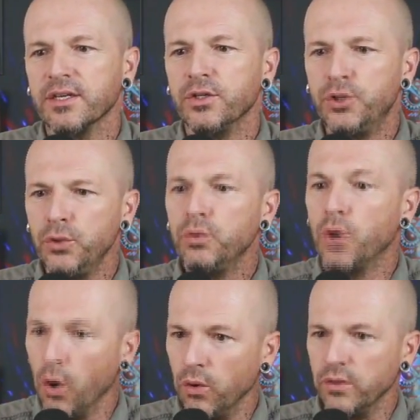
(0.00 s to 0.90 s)
to
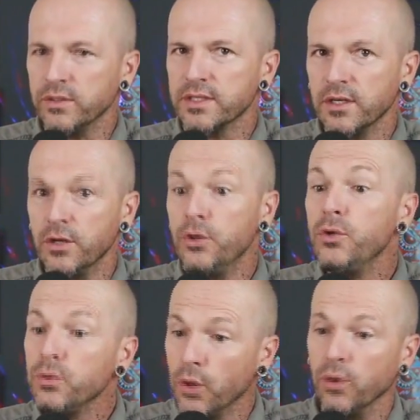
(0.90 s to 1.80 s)
goals
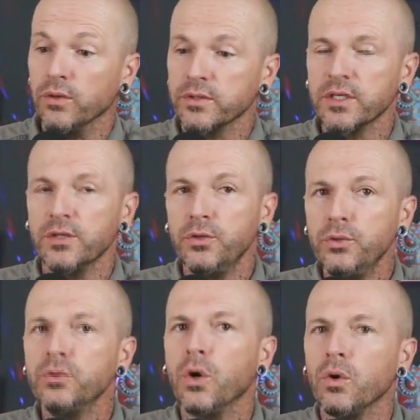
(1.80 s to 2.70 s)

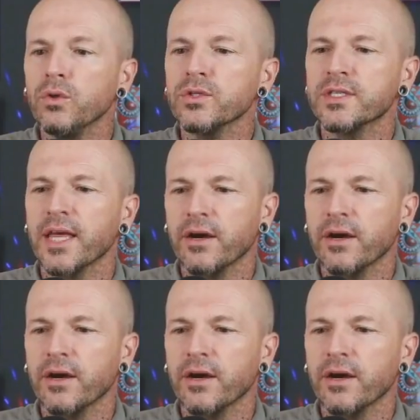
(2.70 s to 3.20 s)
that